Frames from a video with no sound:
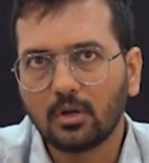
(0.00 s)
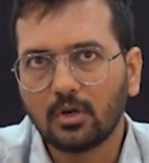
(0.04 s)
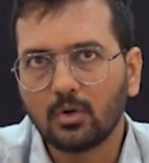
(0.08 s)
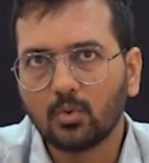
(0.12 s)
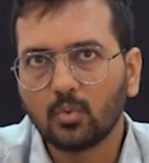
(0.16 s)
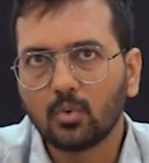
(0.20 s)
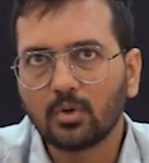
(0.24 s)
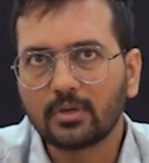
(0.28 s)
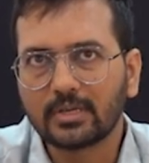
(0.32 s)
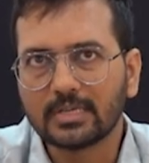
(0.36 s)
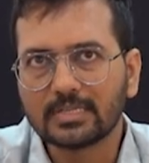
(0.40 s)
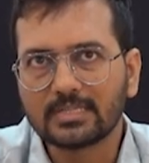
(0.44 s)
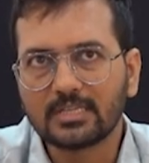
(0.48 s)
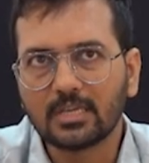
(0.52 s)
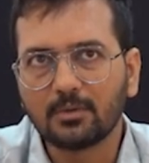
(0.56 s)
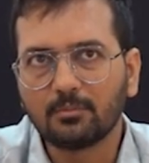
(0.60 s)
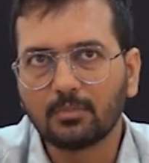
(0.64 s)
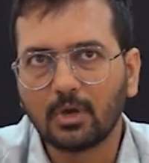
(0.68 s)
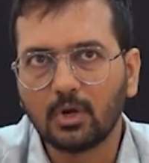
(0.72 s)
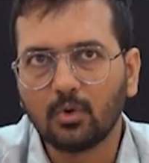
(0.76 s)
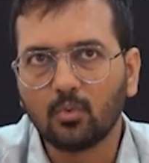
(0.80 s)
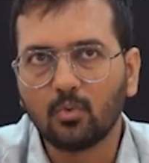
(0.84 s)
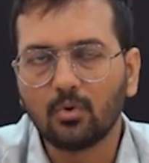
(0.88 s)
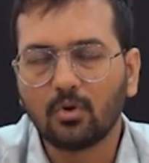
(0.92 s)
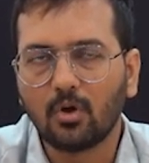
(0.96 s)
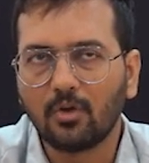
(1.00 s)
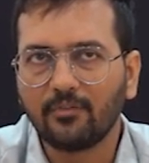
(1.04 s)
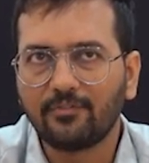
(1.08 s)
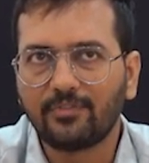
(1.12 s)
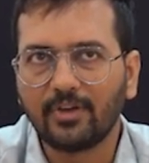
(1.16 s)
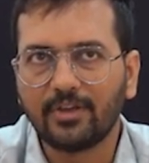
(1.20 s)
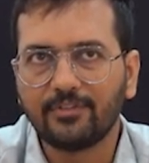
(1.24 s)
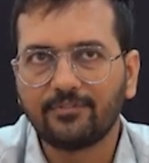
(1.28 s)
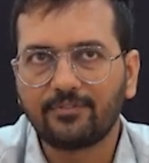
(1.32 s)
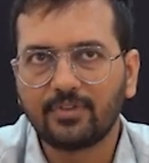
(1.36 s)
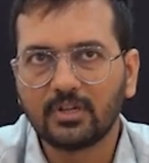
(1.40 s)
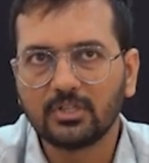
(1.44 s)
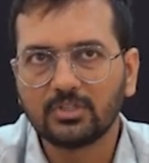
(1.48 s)
do a kissing balloon on
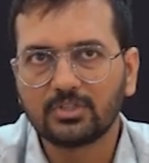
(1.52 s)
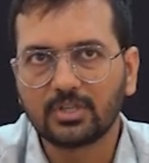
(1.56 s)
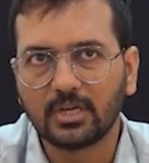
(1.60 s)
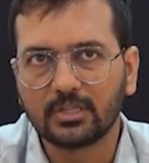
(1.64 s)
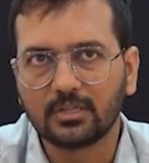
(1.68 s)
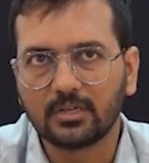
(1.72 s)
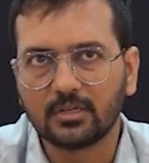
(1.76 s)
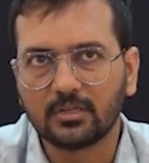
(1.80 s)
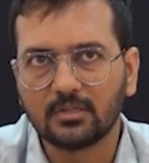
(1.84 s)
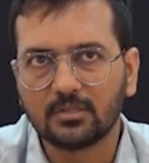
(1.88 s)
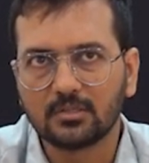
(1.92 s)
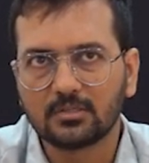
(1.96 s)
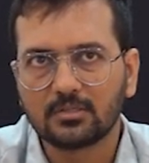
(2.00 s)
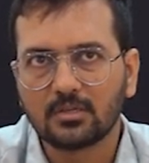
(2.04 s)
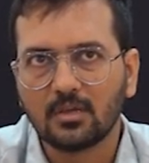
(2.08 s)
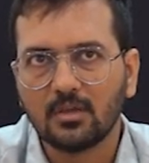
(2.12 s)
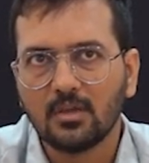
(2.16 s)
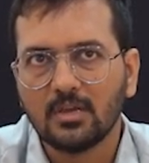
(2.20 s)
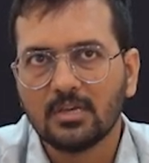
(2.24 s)
5 French catheters.